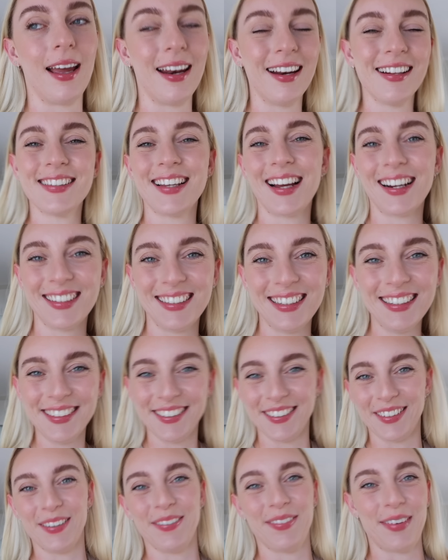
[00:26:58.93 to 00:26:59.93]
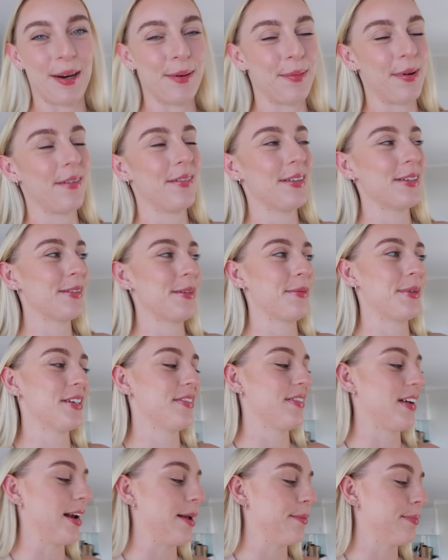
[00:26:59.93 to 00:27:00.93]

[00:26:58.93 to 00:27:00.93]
And it's actually so fun. We're having so much fun.